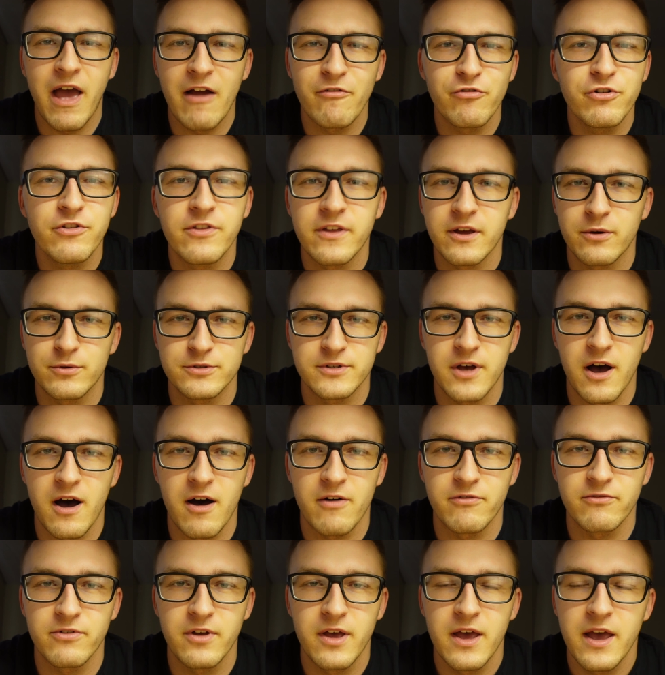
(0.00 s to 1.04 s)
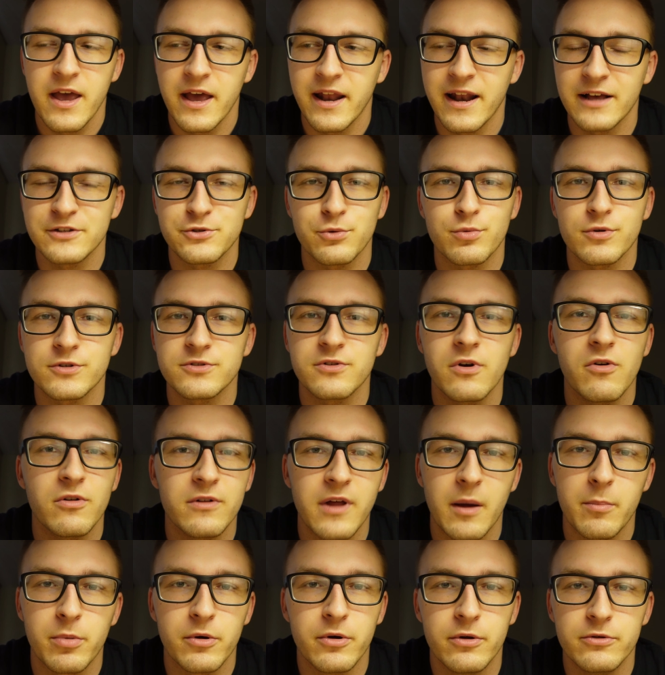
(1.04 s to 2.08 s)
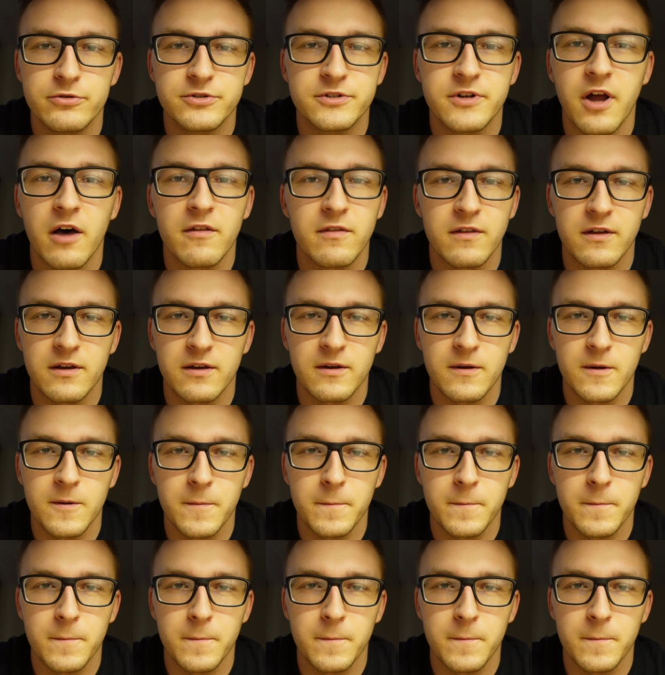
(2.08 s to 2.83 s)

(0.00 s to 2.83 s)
Everything was off. And as a result, I produced nothing.